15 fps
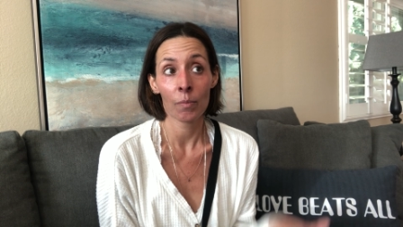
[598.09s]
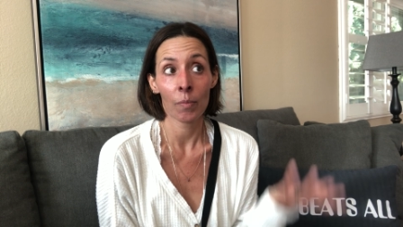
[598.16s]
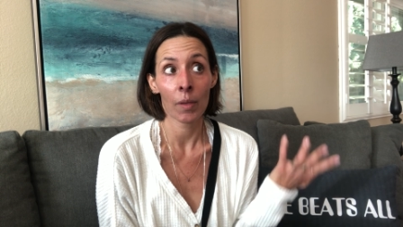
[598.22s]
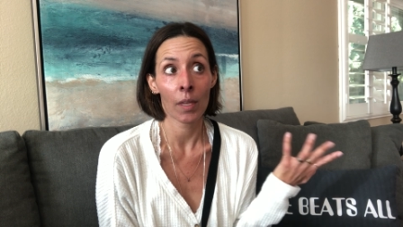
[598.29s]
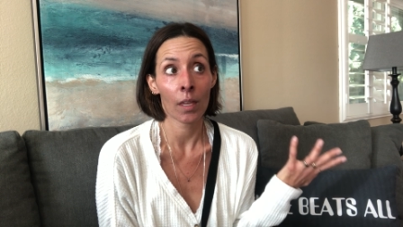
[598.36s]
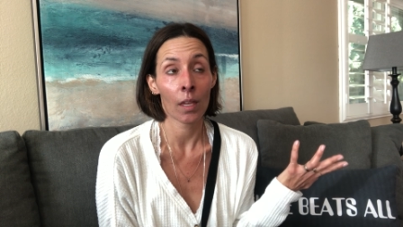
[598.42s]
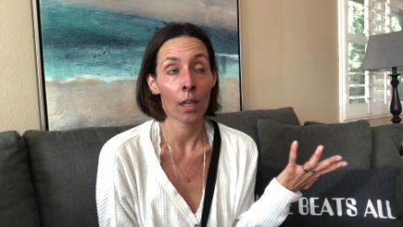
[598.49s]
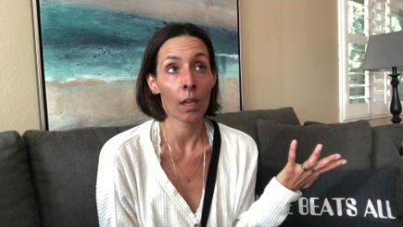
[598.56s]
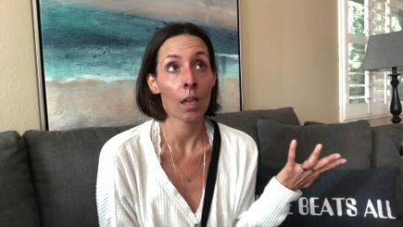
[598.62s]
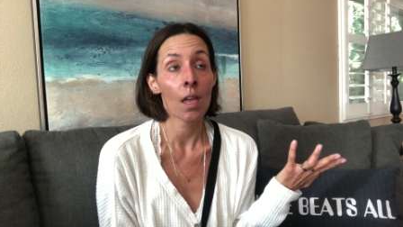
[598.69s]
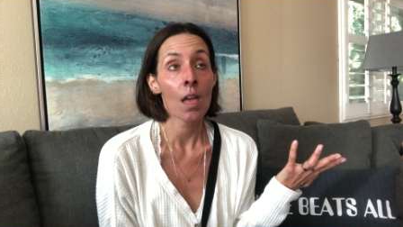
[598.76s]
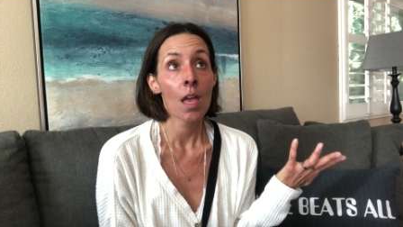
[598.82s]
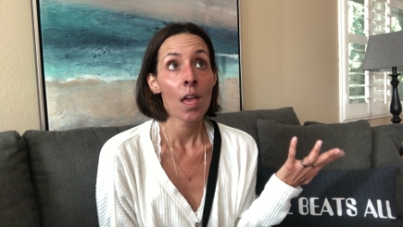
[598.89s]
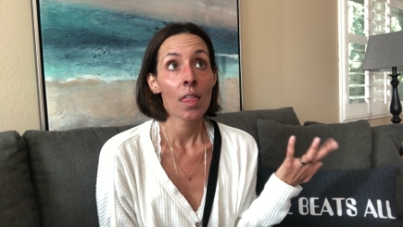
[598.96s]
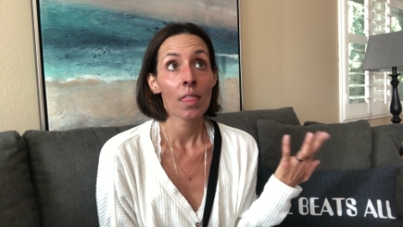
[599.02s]
being
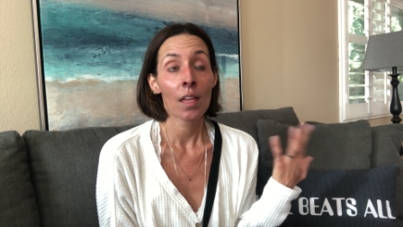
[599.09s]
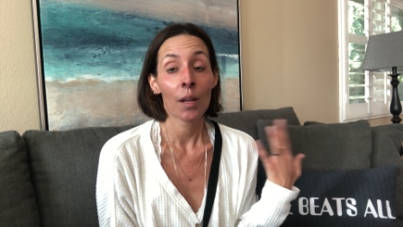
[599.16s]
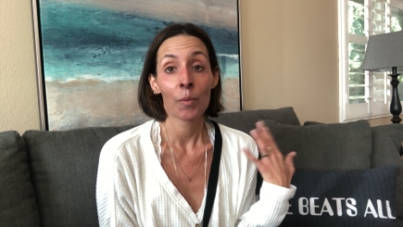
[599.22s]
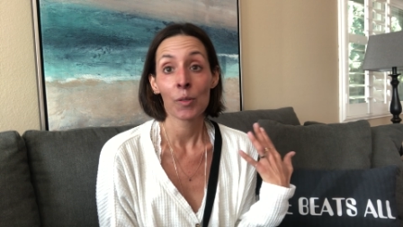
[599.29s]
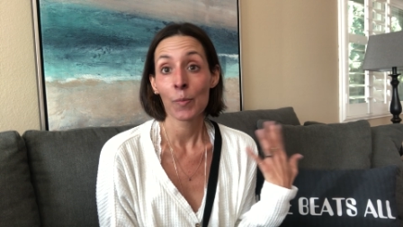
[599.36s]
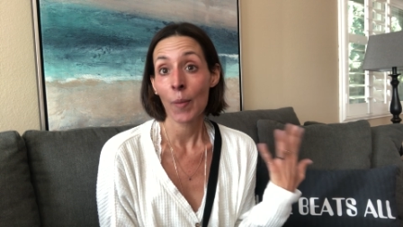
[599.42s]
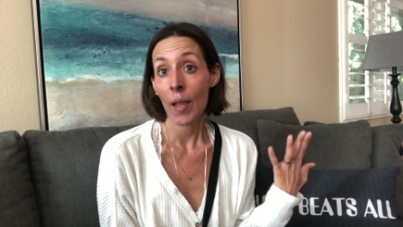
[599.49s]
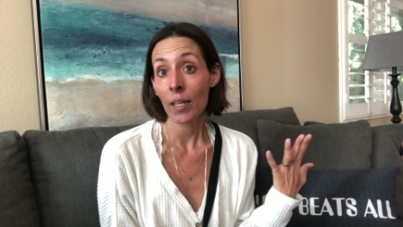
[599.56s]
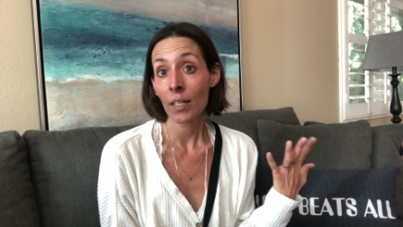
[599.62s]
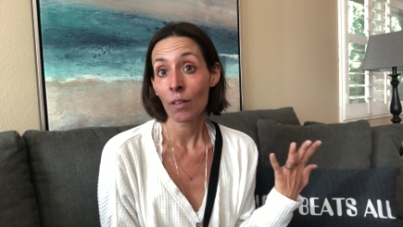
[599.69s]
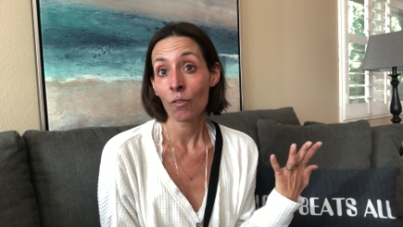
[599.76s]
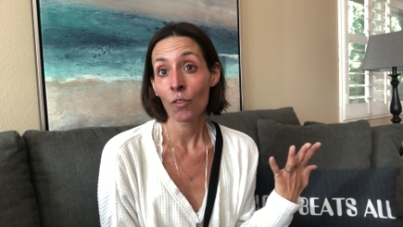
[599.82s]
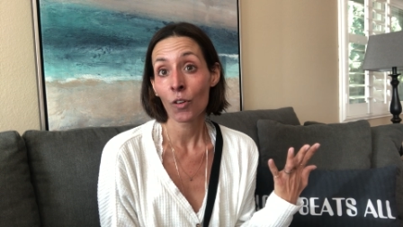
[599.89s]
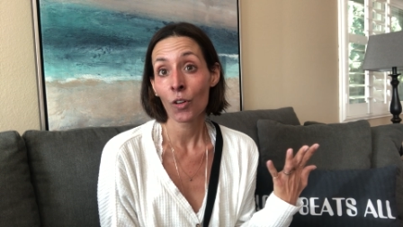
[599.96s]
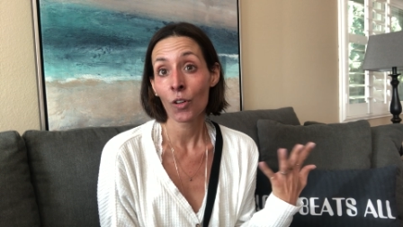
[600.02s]
that I was
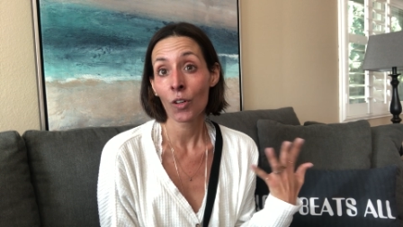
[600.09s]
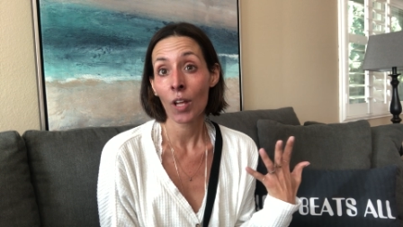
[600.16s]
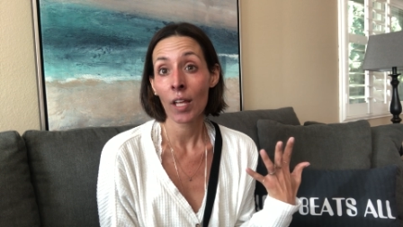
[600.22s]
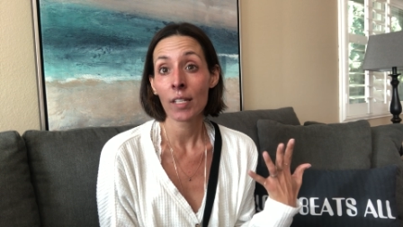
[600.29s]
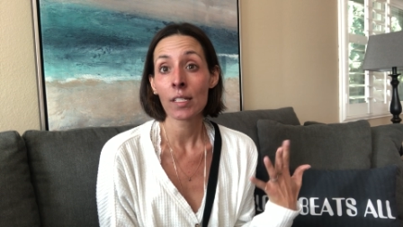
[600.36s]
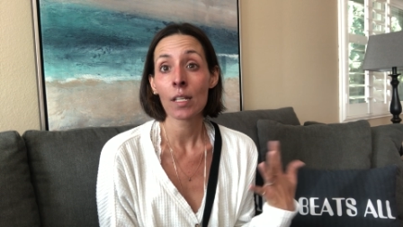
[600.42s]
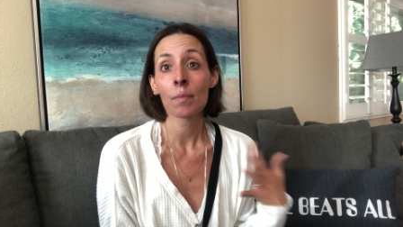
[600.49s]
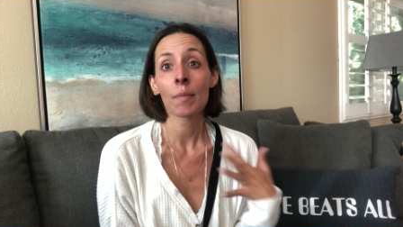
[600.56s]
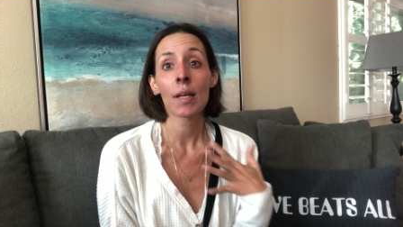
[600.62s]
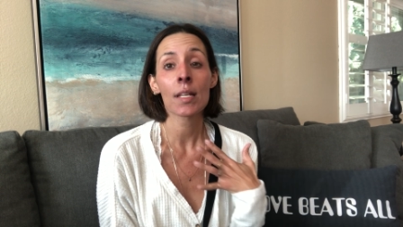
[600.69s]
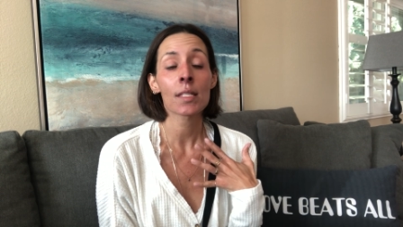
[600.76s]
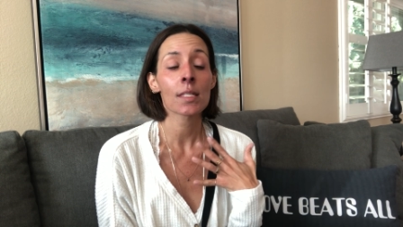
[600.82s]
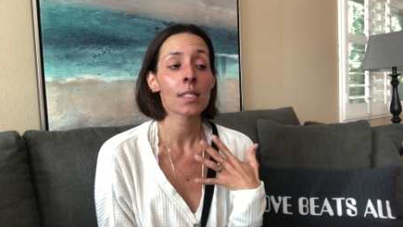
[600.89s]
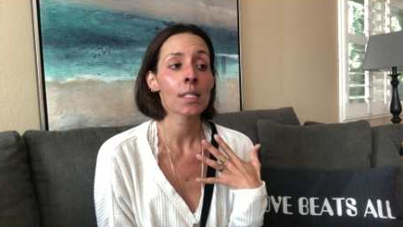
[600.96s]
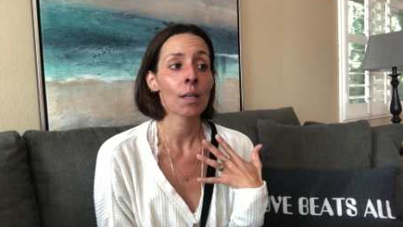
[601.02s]
pregnant for nine, ten
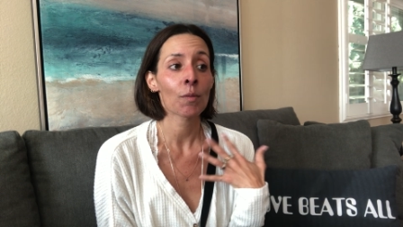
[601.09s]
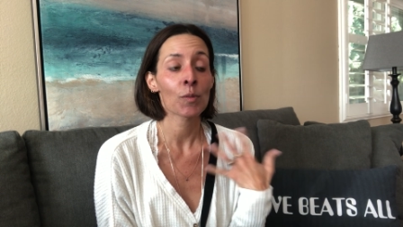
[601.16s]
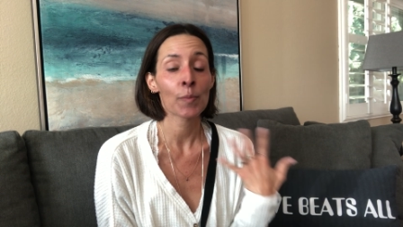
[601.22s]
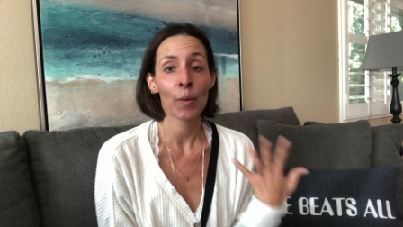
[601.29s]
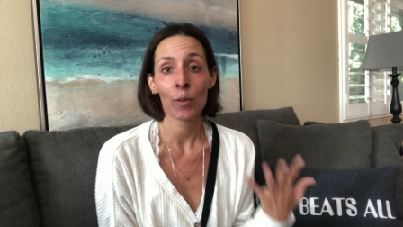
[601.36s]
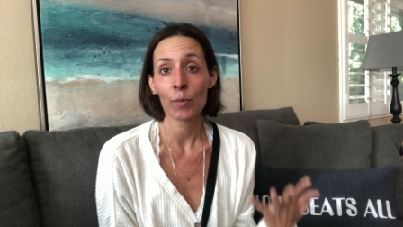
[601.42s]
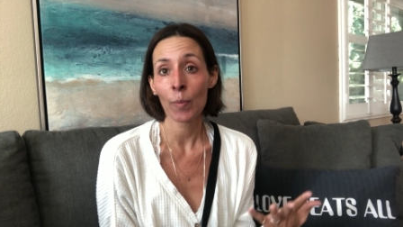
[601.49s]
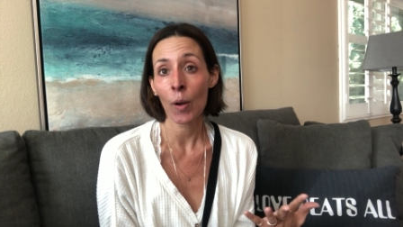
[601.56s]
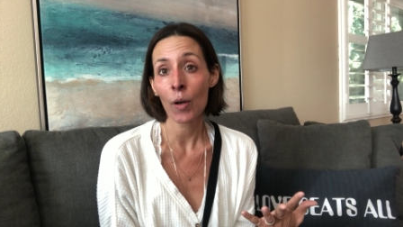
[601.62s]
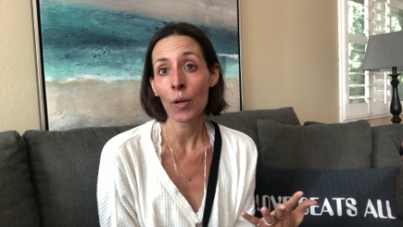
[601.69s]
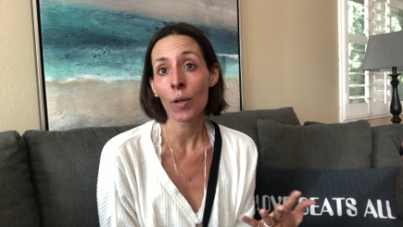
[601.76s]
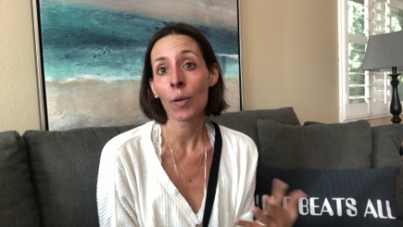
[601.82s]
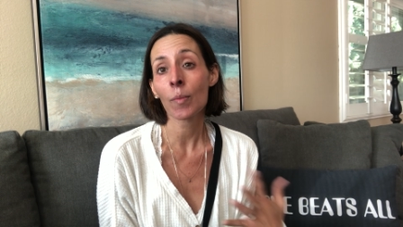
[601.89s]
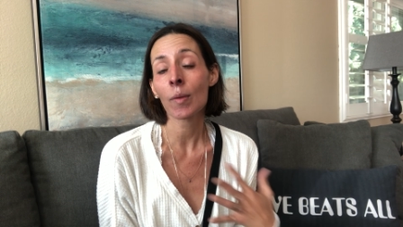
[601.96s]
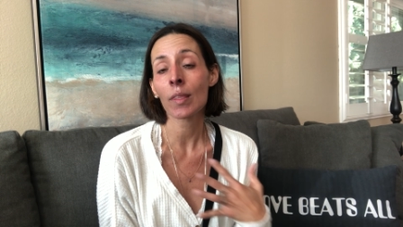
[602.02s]
months, I was
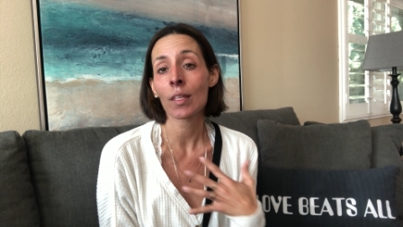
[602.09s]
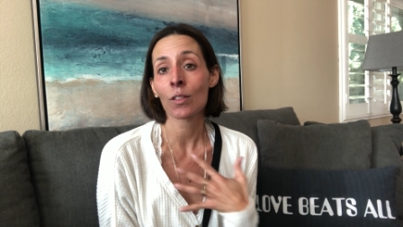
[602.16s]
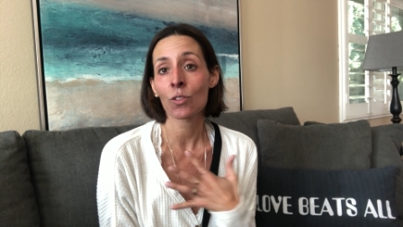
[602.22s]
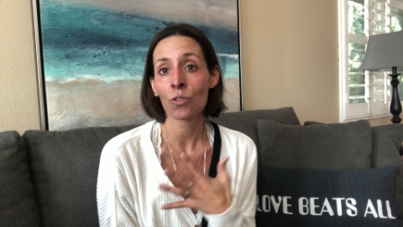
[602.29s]
postpartum, and then